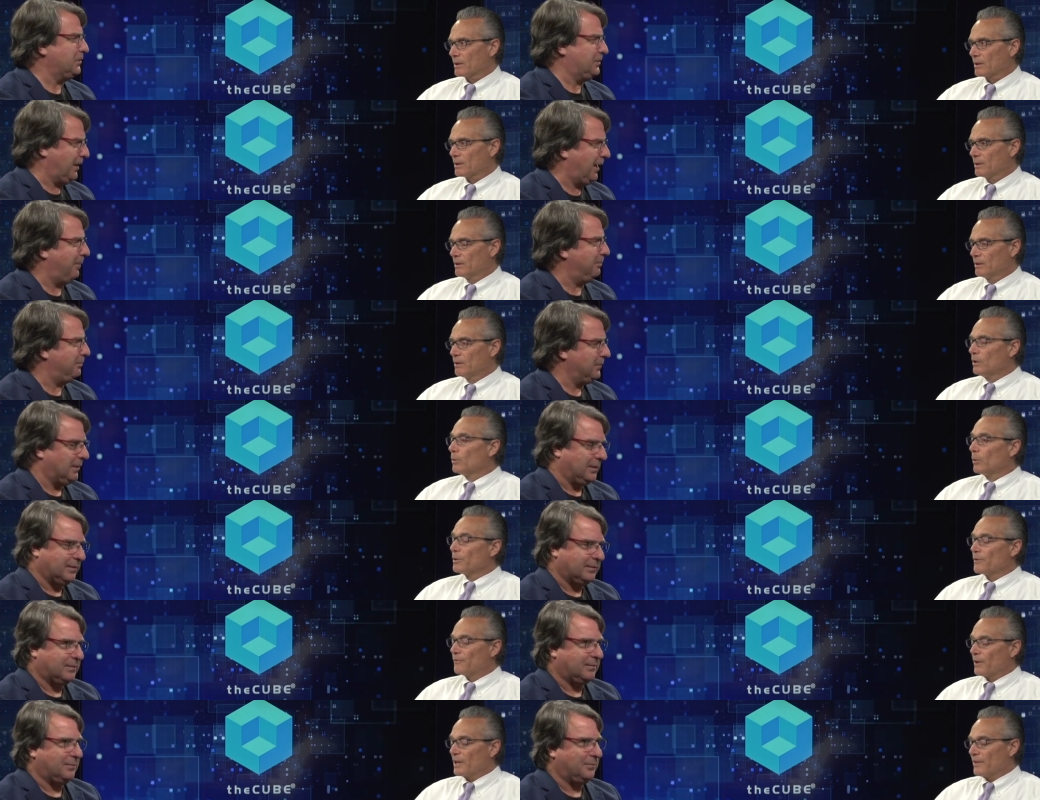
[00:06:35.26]
Speaker 1: dumb. Well,
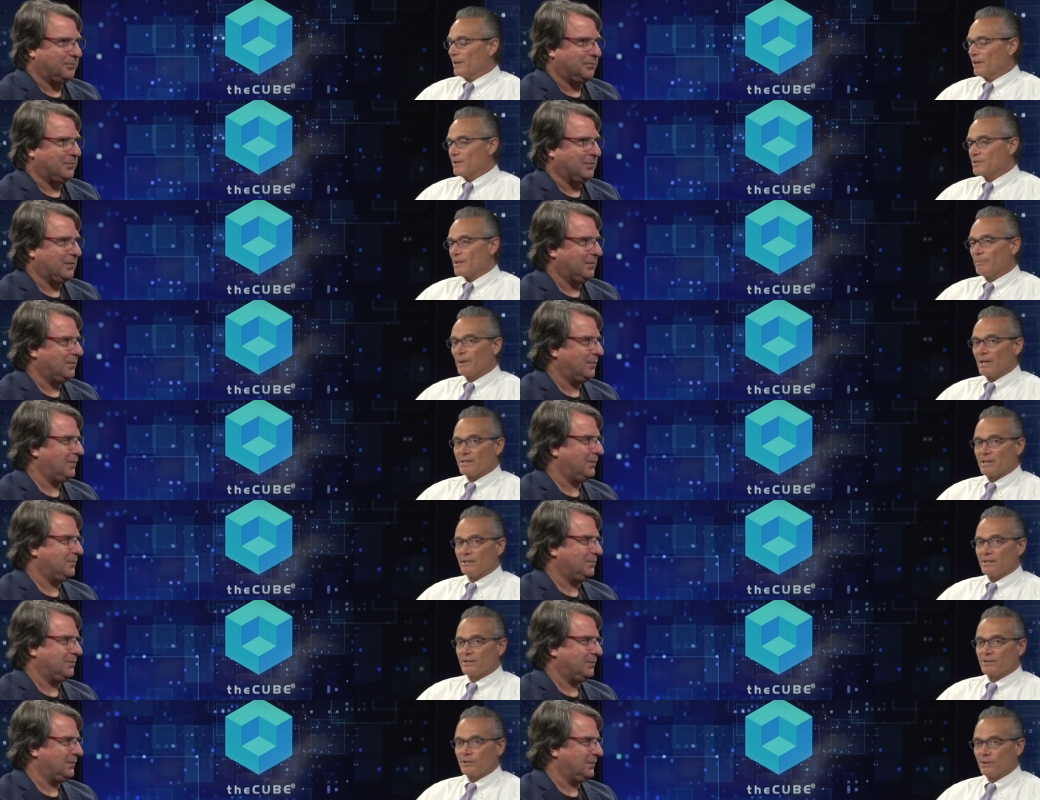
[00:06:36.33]
the funny thing is, I might have said
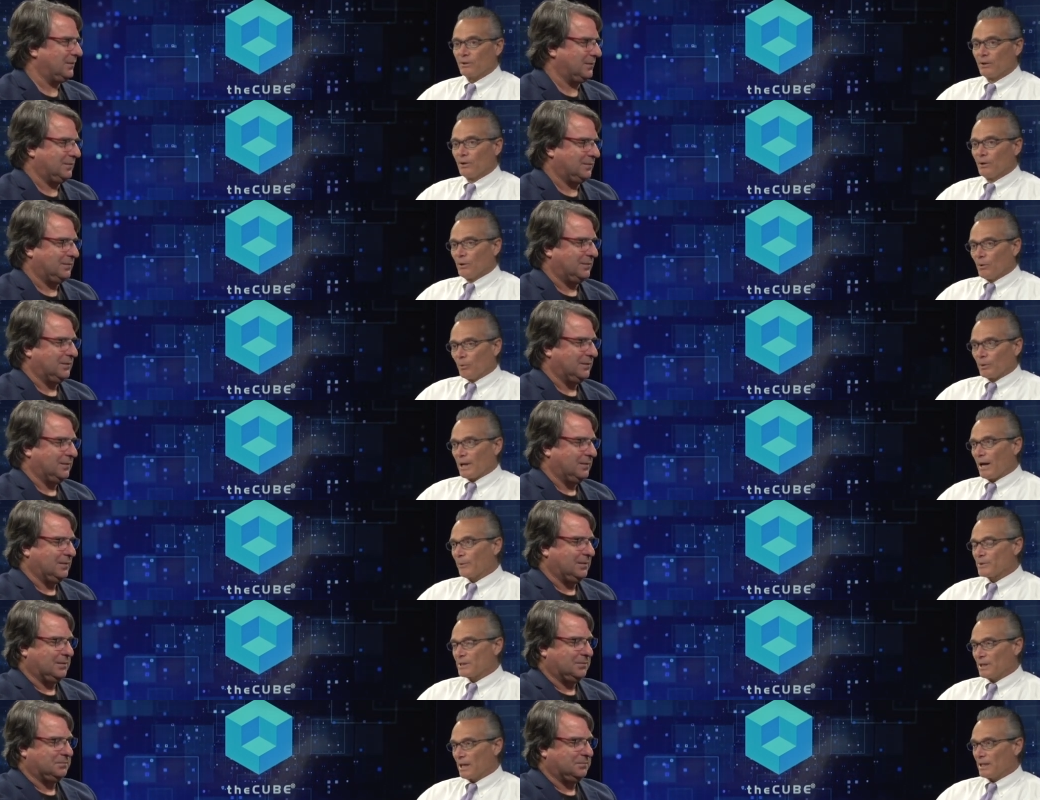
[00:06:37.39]
this to you. When I
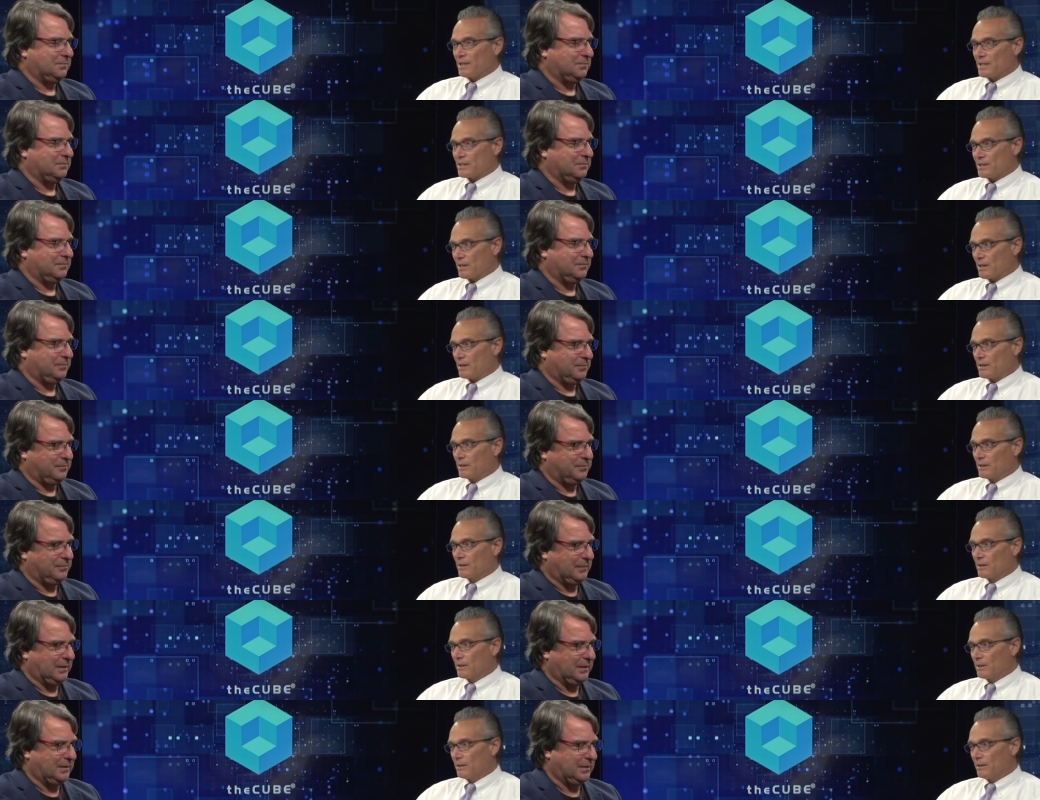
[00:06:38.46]
was at IDC
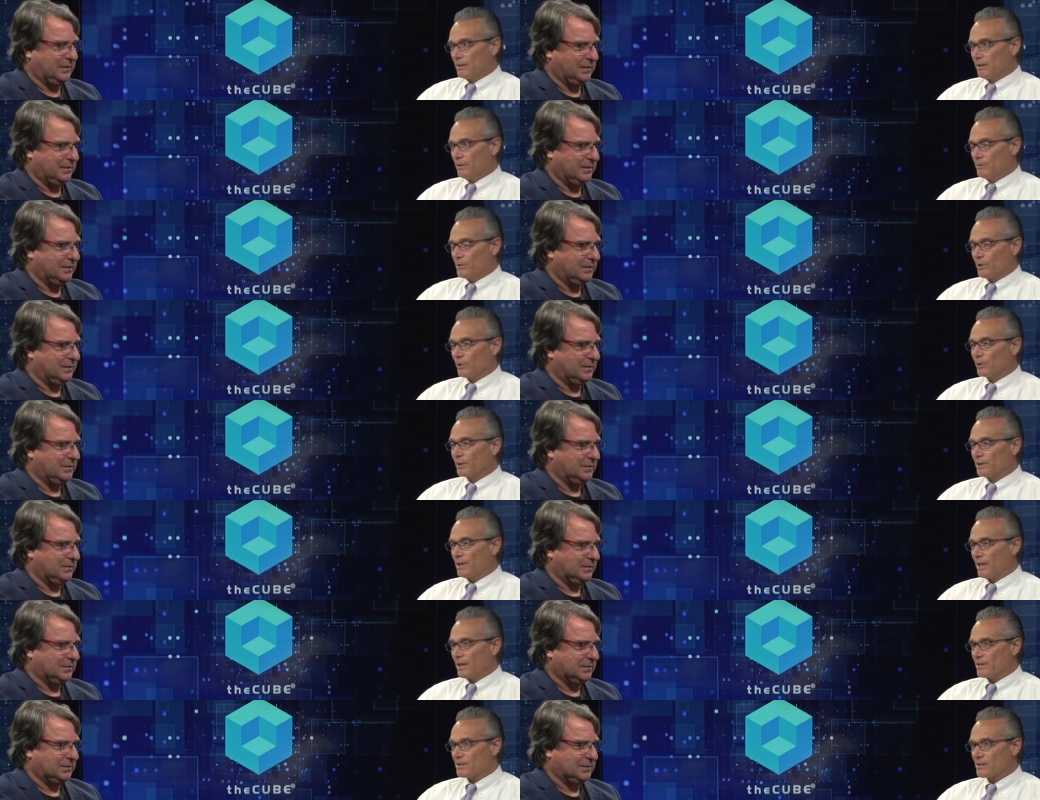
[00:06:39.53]
in the early
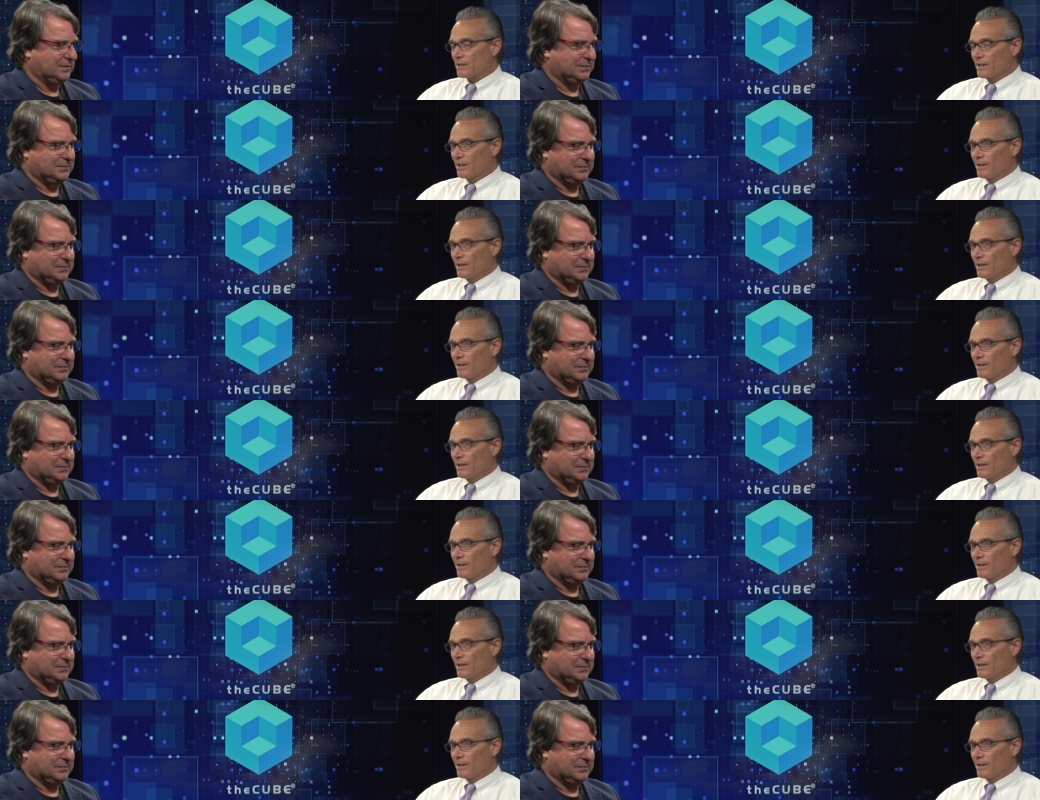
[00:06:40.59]
days,